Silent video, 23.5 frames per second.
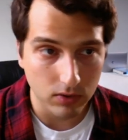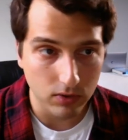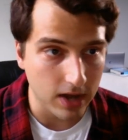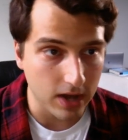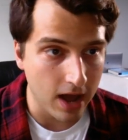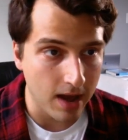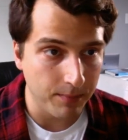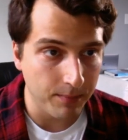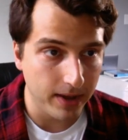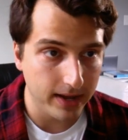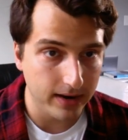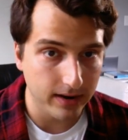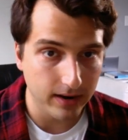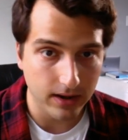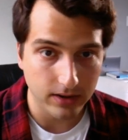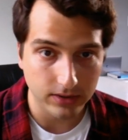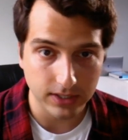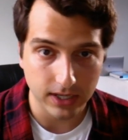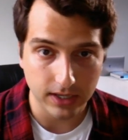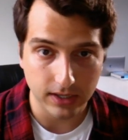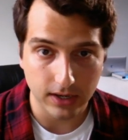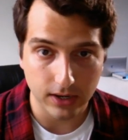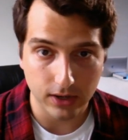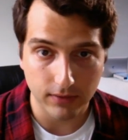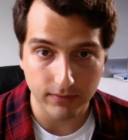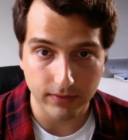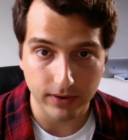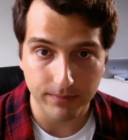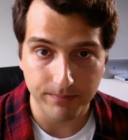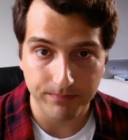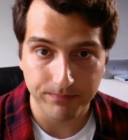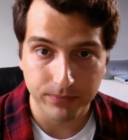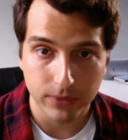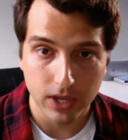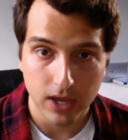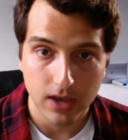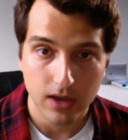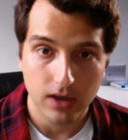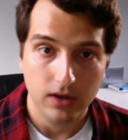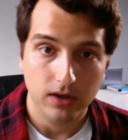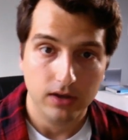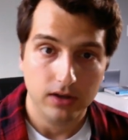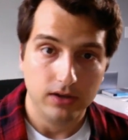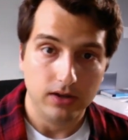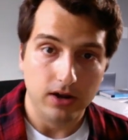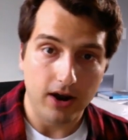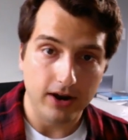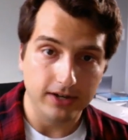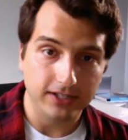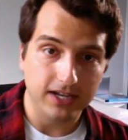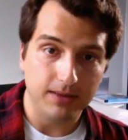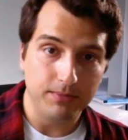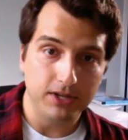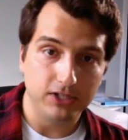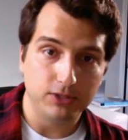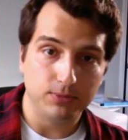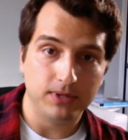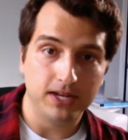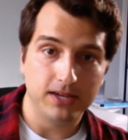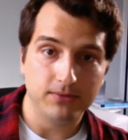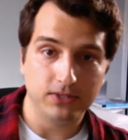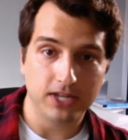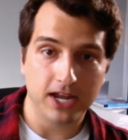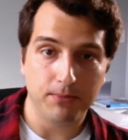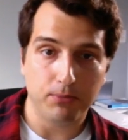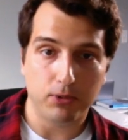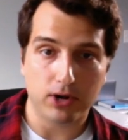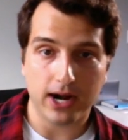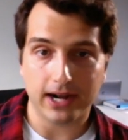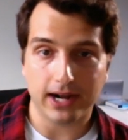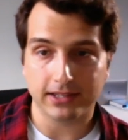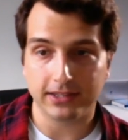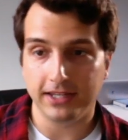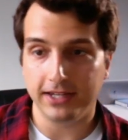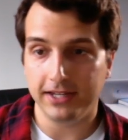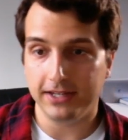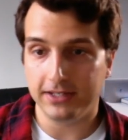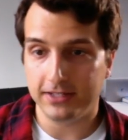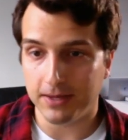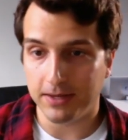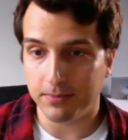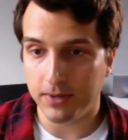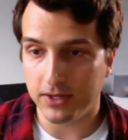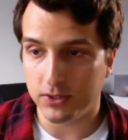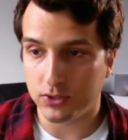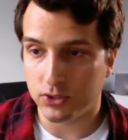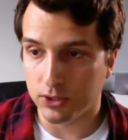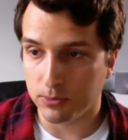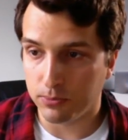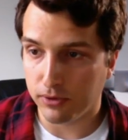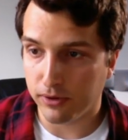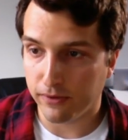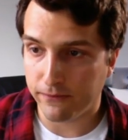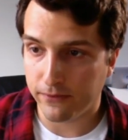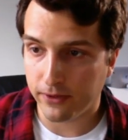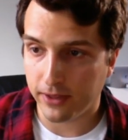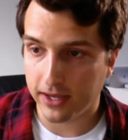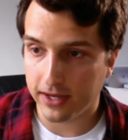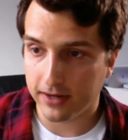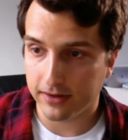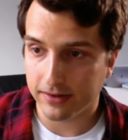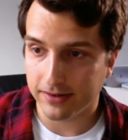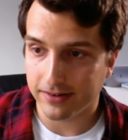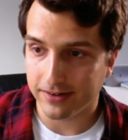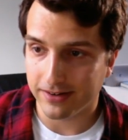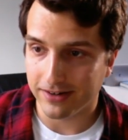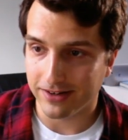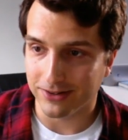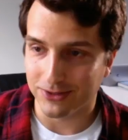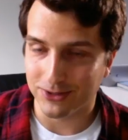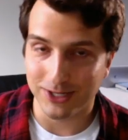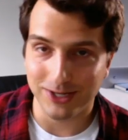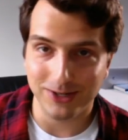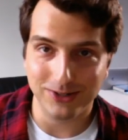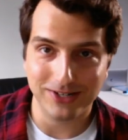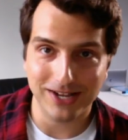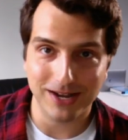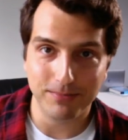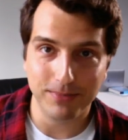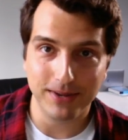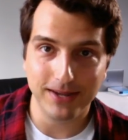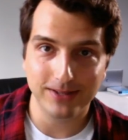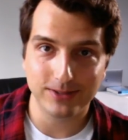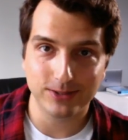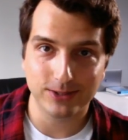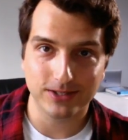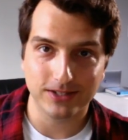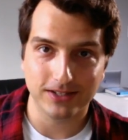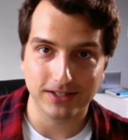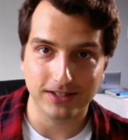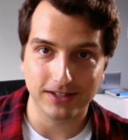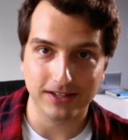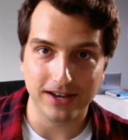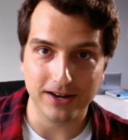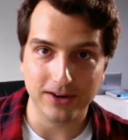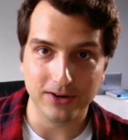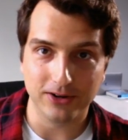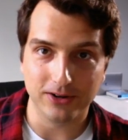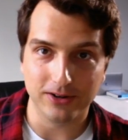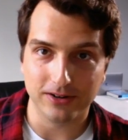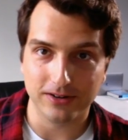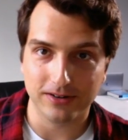Comment. I'll take care of it. All right, Deadbeats, my name's Dan Brock, the Deadbeat Super Affiliate, I'll see you Deadbeats later.